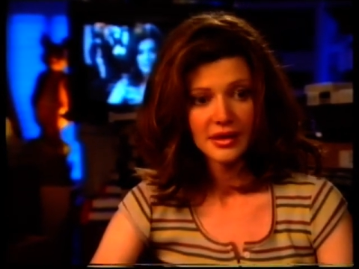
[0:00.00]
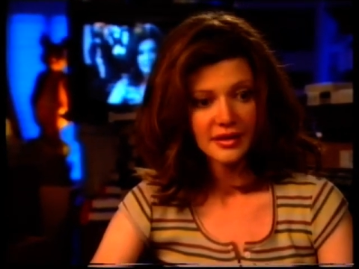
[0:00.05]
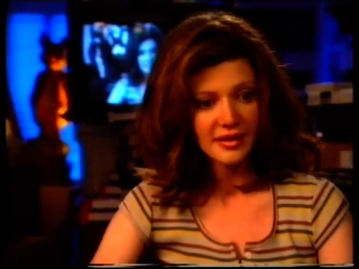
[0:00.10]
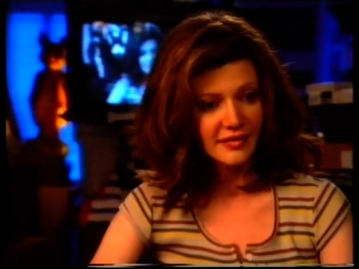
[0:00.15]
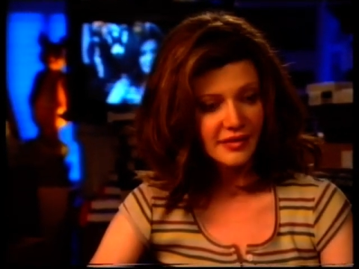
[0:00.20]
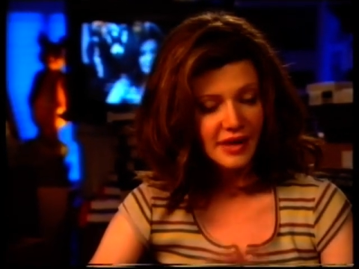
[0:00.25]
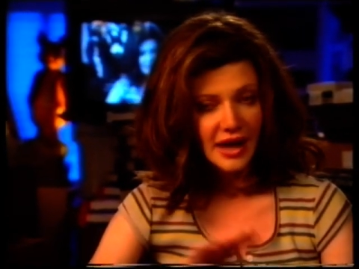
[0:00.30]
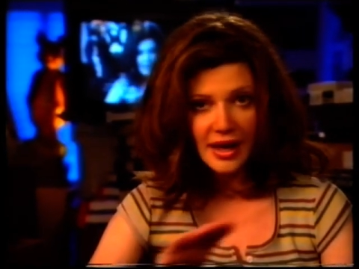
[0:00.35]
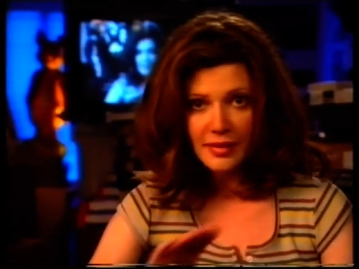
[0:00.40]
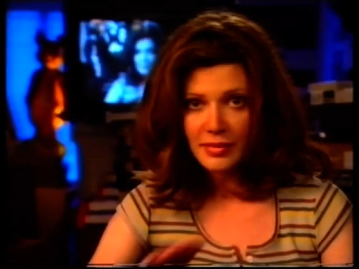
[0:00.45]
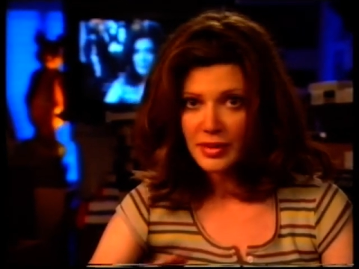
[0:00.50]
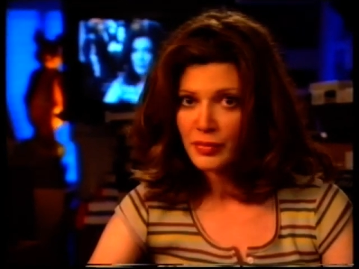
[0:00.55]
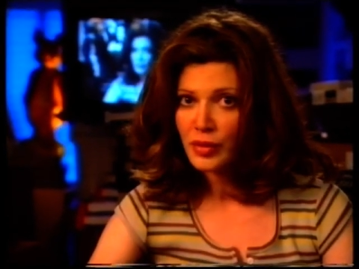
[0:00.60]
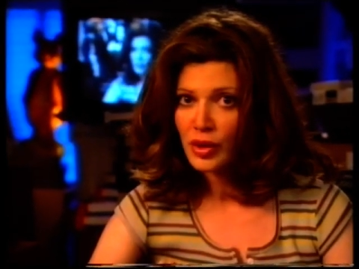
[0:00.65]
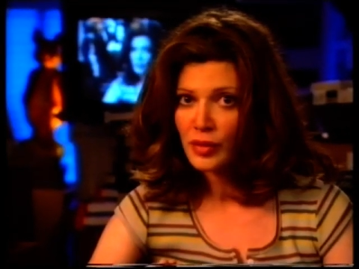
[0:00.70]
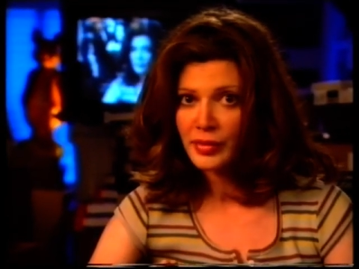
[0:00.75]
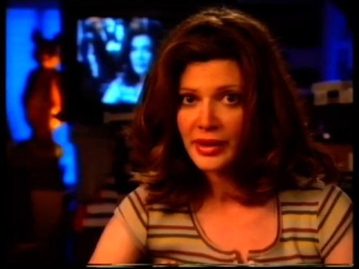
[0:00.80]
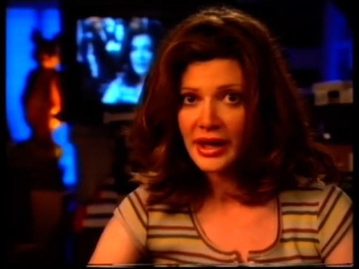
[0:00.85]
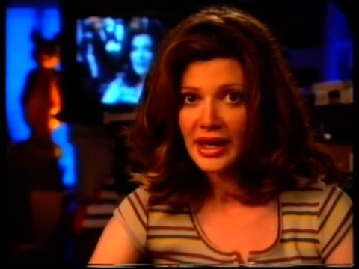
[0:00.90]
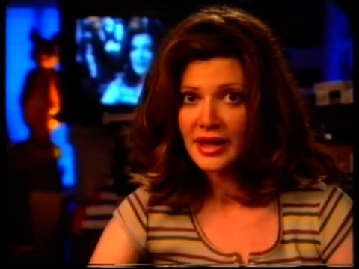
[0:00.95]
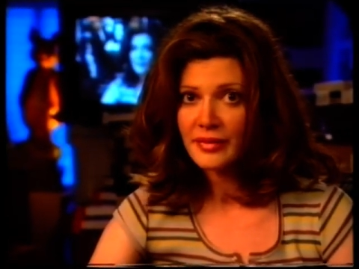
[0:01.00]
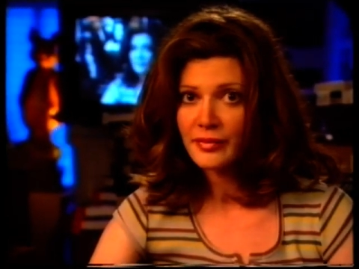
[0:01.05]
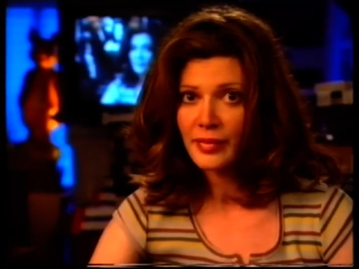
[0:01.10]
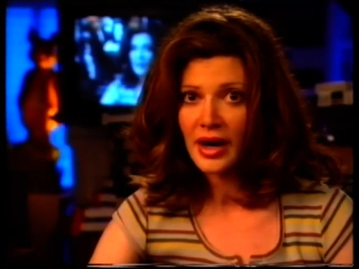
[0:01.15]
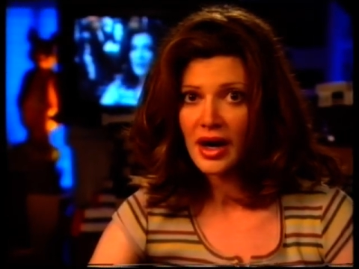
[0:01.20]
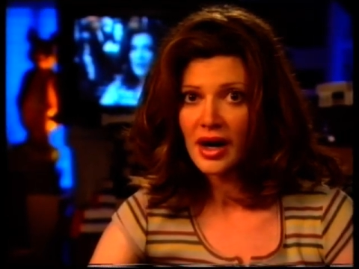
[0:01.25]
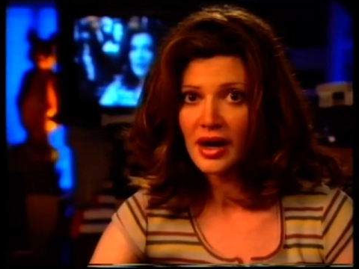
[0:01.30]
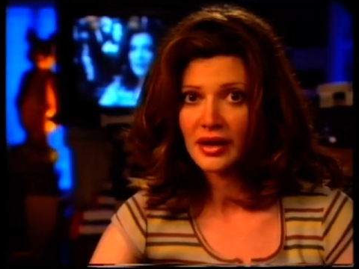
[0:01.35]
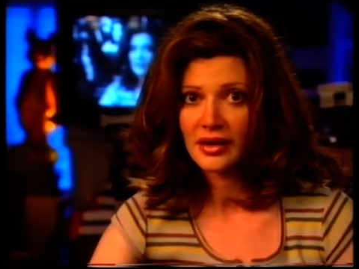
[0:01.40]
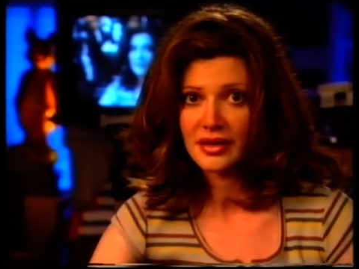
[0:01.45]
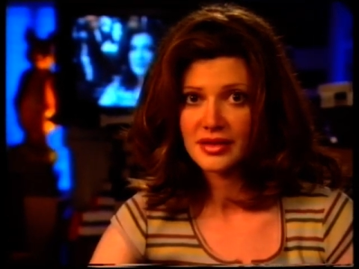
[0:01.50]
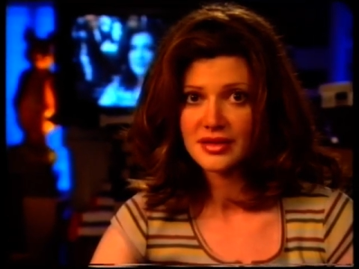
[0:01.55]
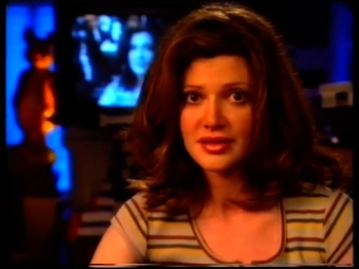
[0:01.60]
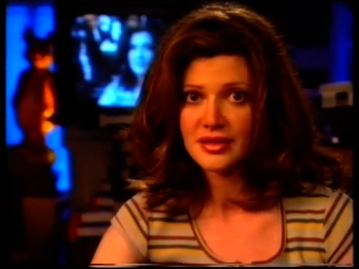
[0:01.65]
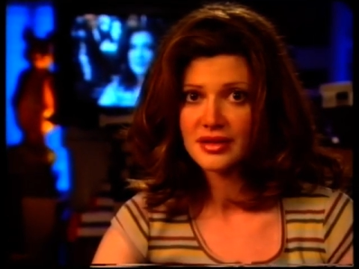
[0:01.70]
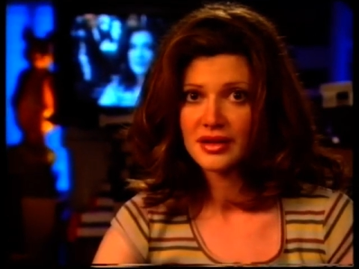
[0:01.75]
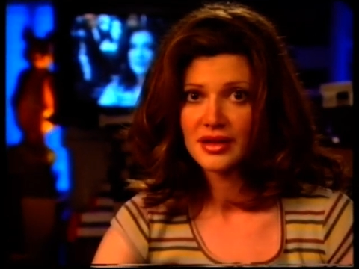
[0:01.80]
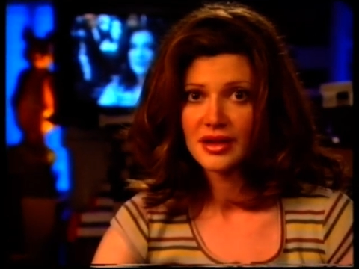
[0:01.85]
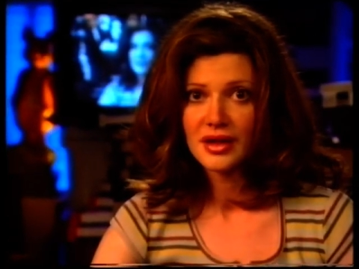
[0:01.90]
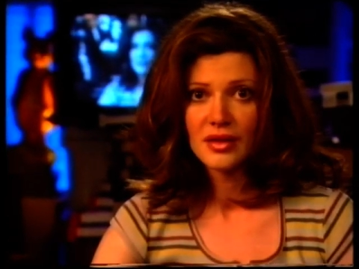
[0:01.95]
They've got to be put behind bars.